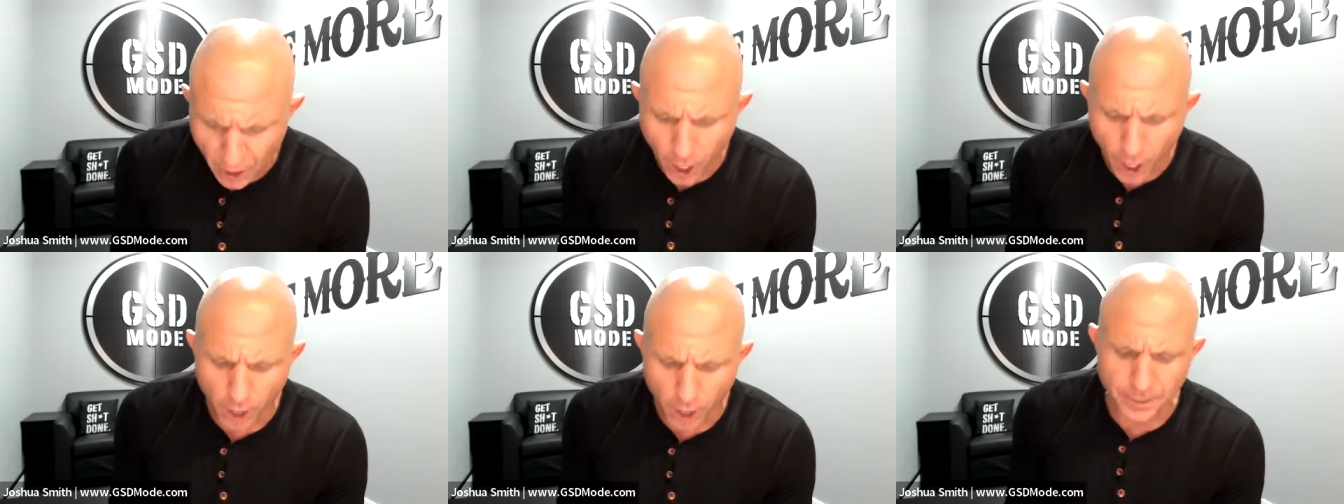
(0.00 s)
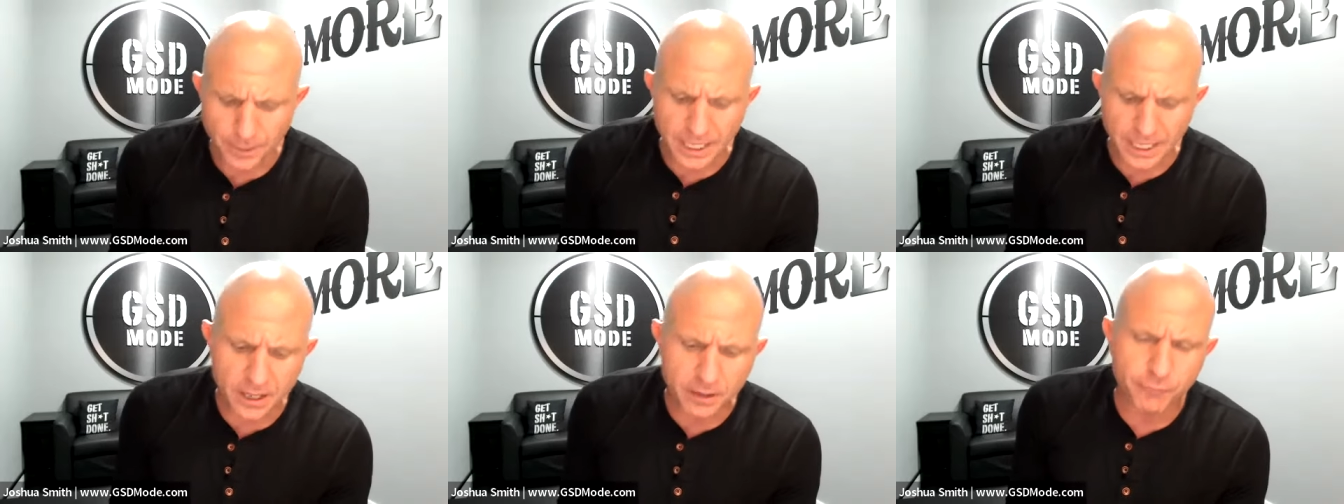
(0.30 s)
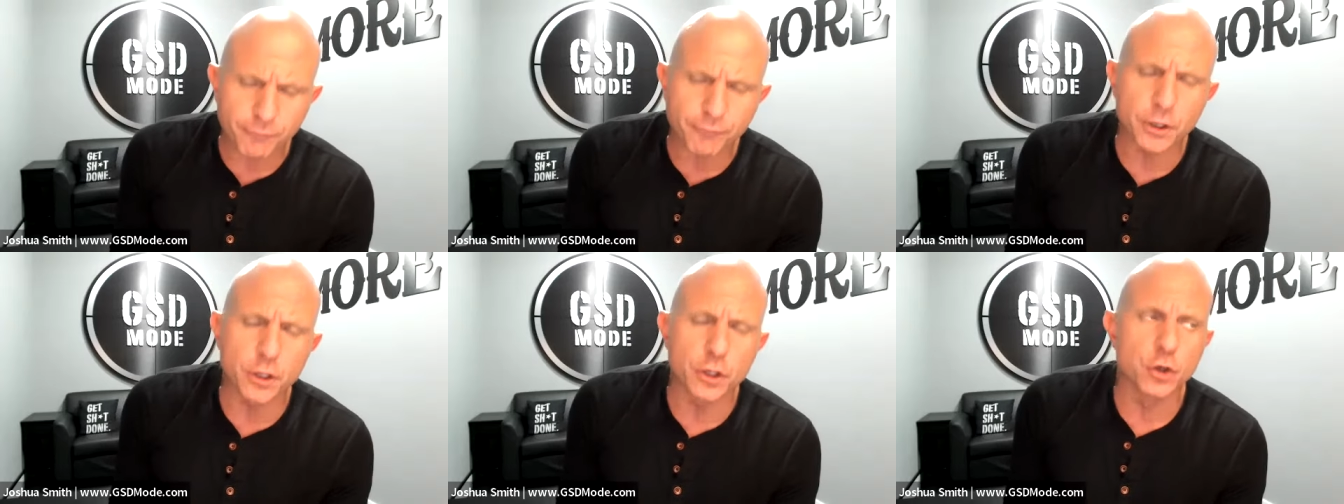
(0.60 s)
um,
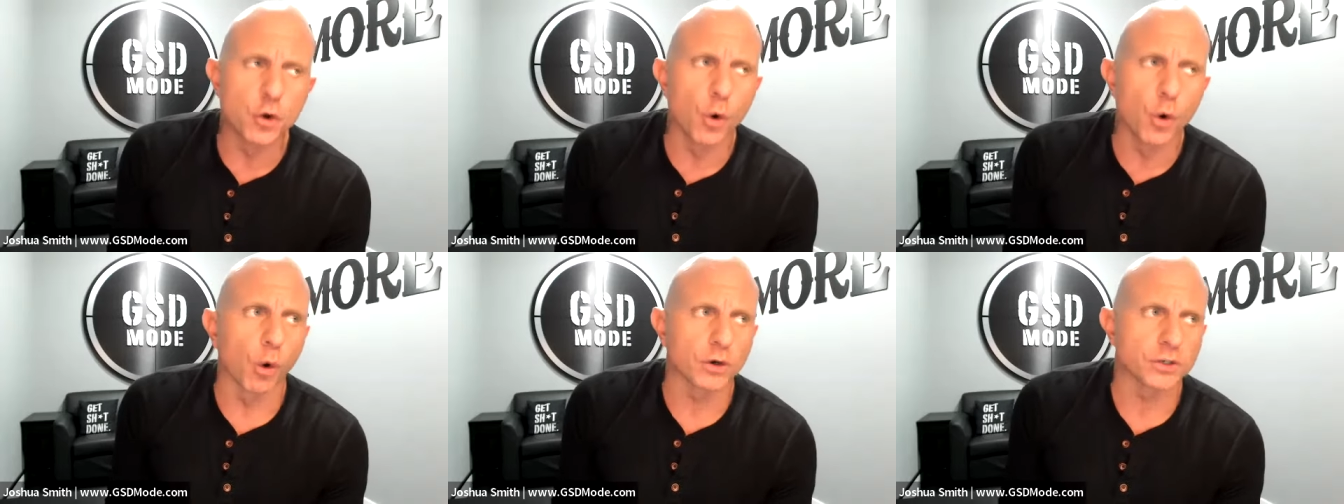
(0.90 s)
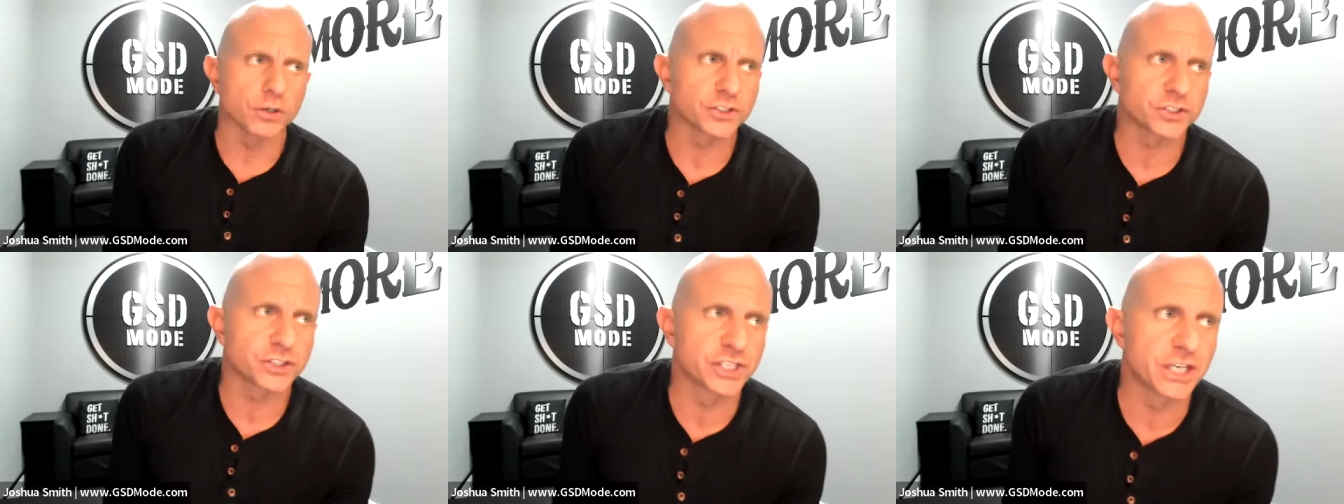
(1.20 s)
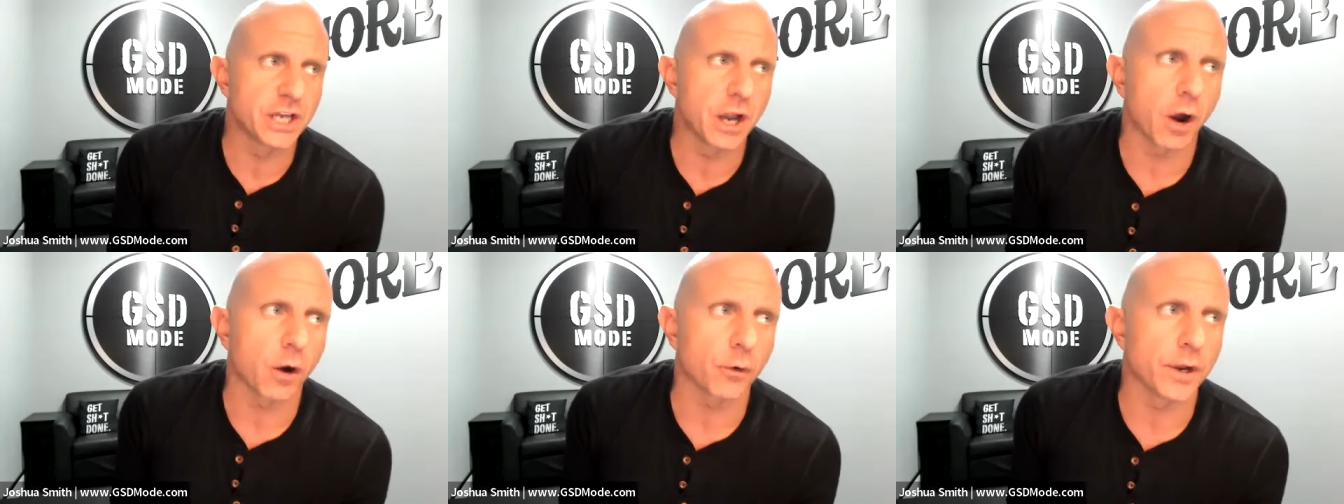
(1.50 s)
if your
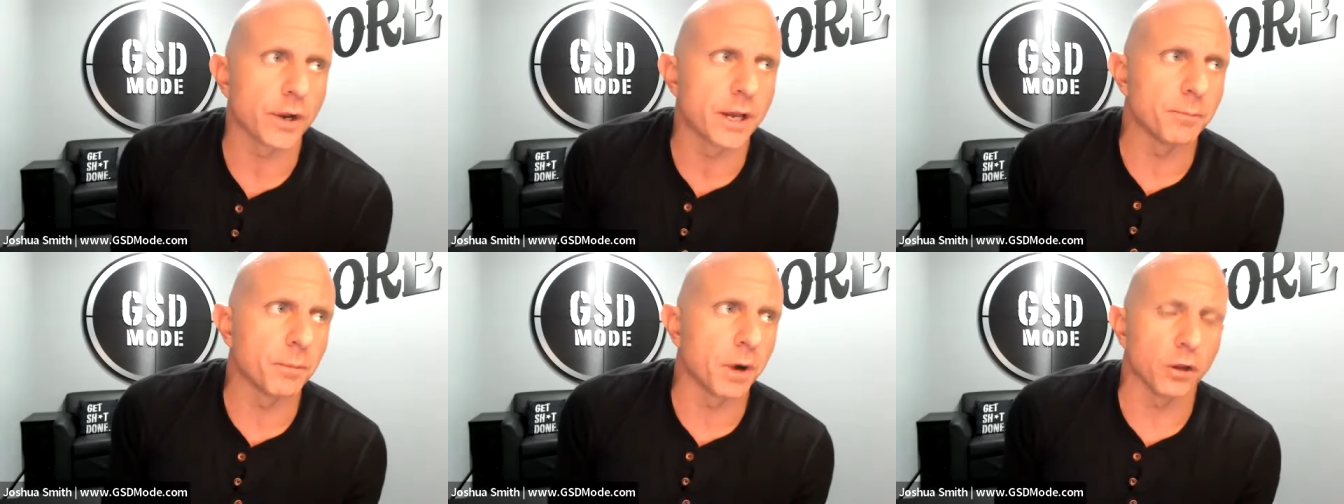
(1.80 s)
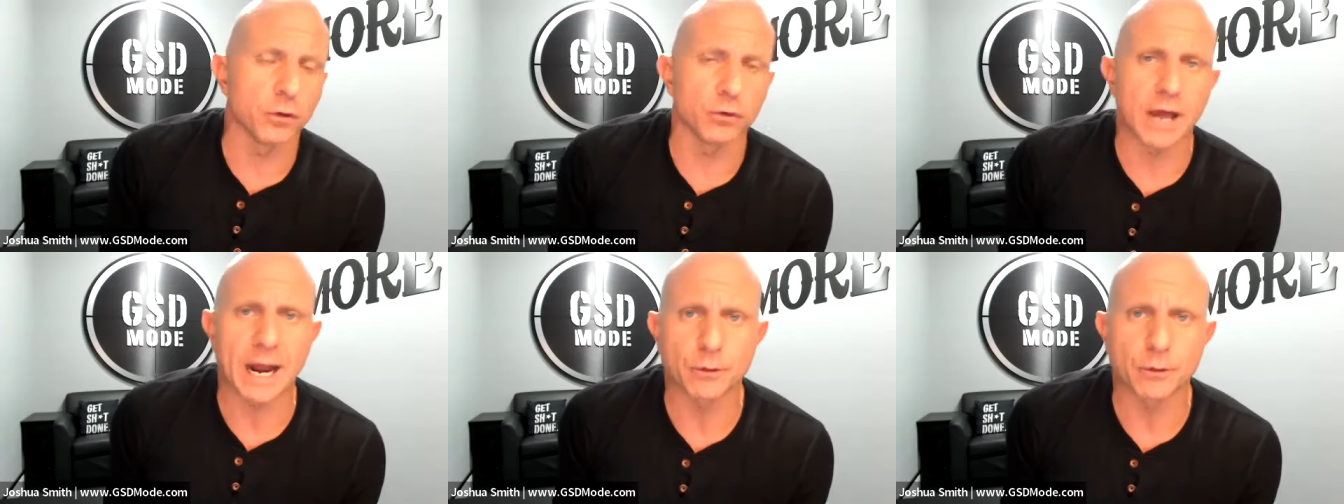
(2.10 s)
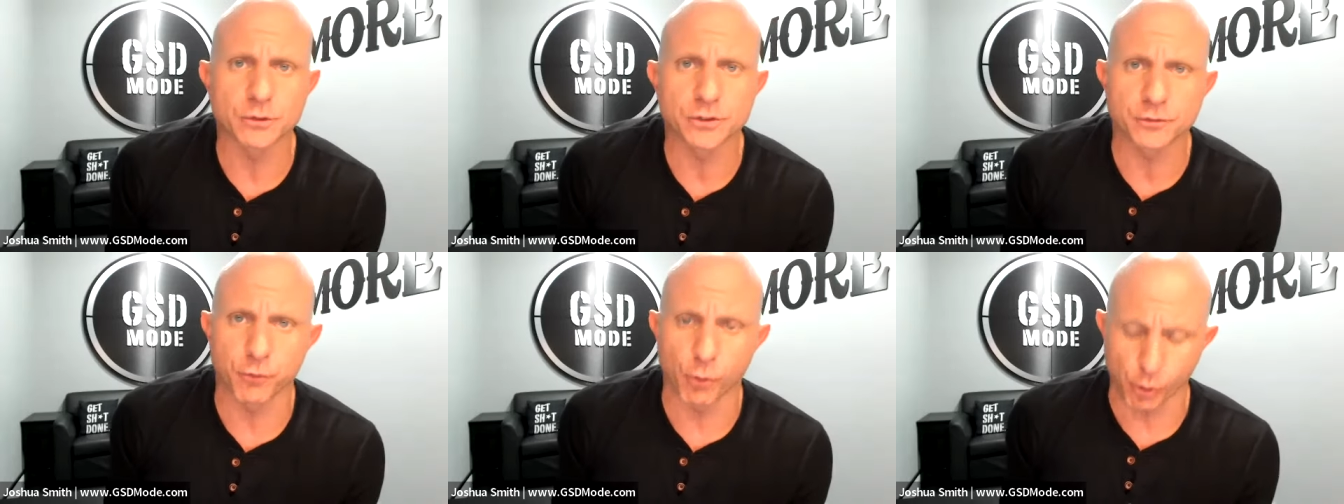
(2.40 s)
CRM
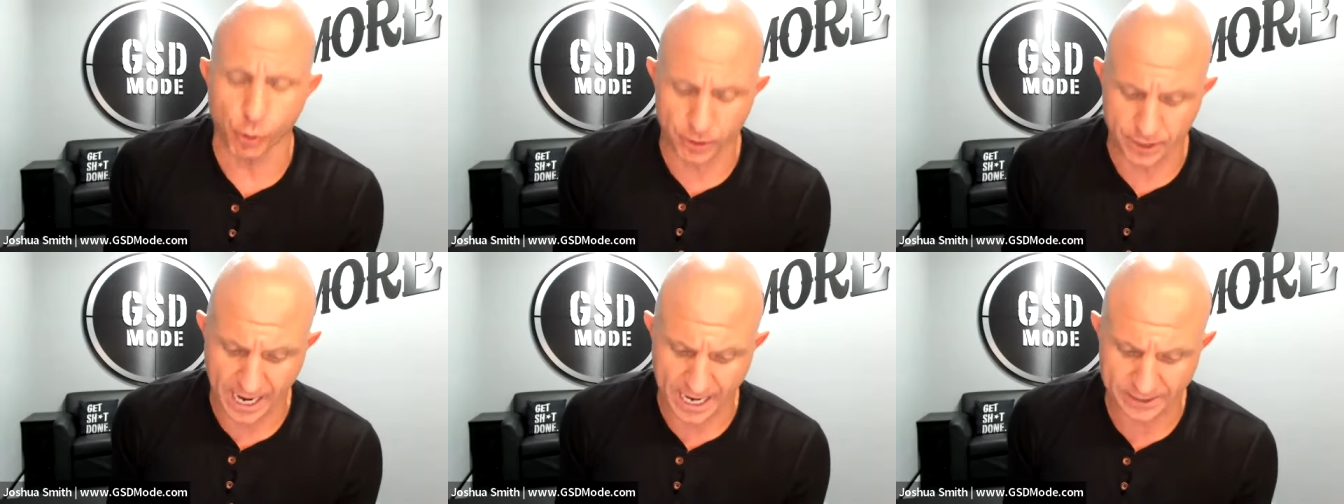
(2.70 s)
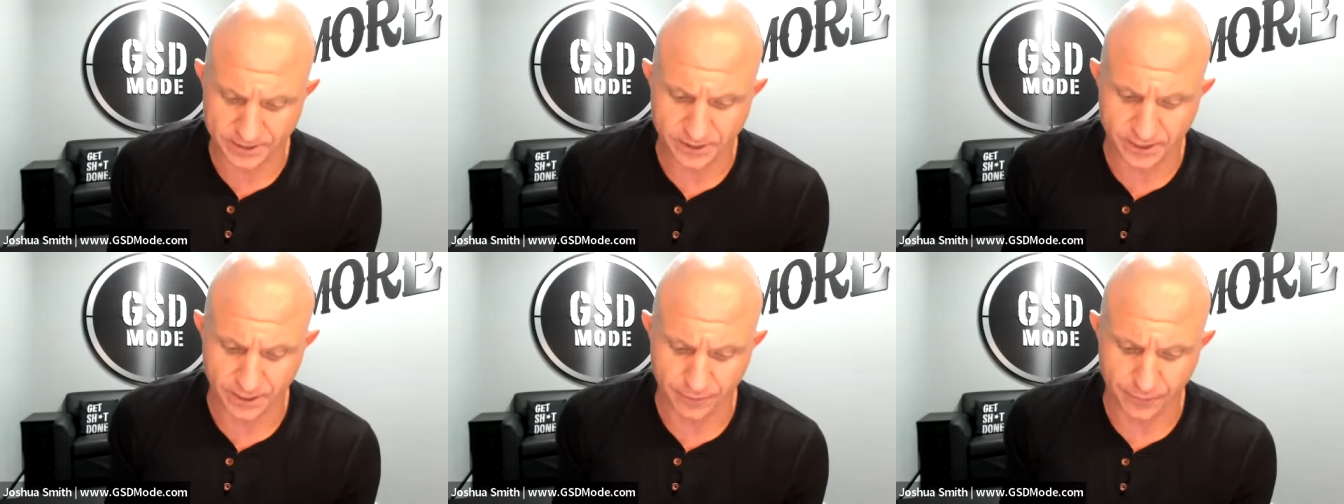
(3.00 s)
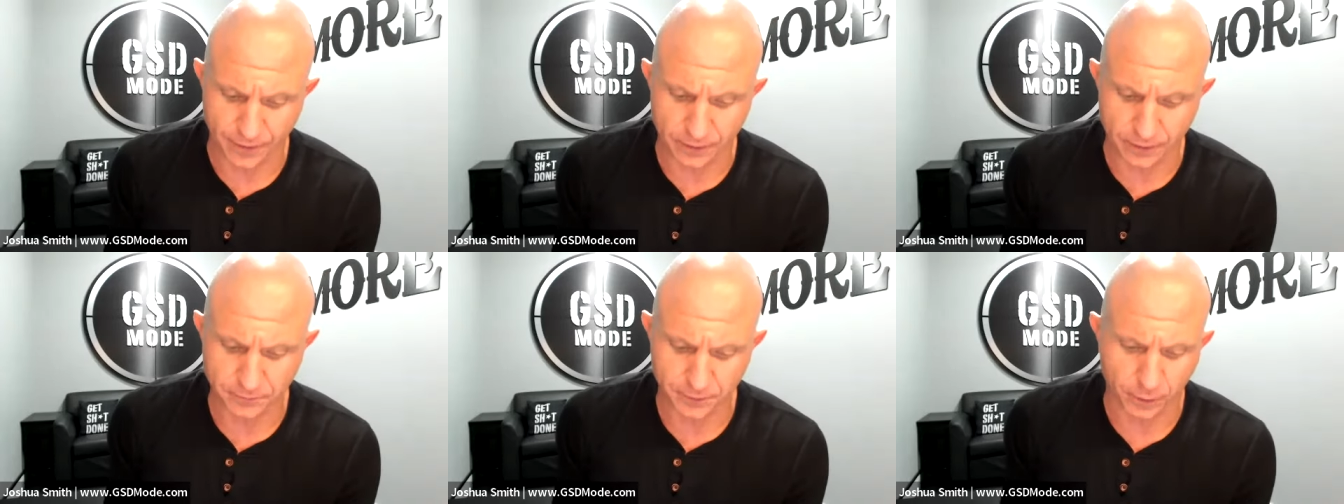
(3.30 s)
allows for it and has it in there,